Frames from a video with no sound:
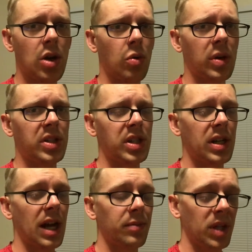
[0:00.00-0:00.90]
which
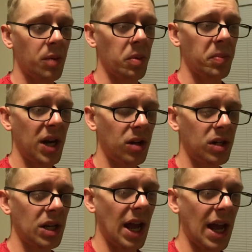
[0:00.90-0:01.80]
have become
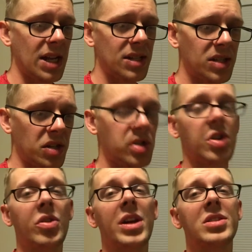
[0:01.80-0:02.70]
apparent as Dungeons
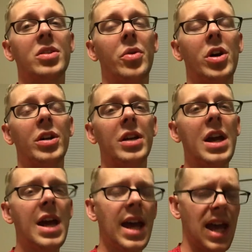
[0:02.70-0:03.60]
& Dragons go on.
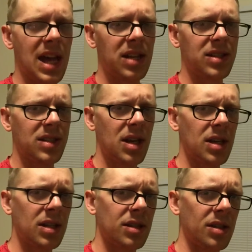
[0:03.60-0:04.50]
Hence,
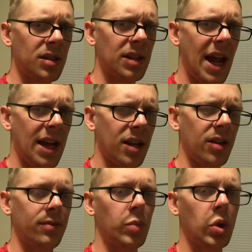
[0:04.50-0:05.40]
the lack
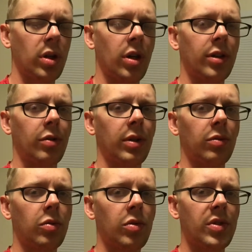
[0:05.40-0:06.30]
of more concrete
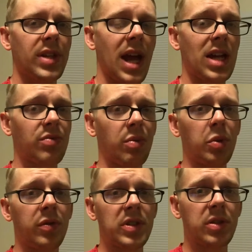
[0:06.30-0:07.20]
rules as we
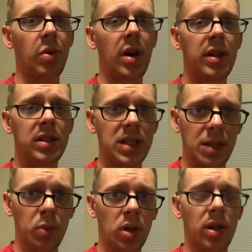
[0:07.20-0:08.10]
move into
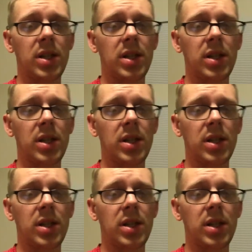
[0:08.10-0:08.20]
deeper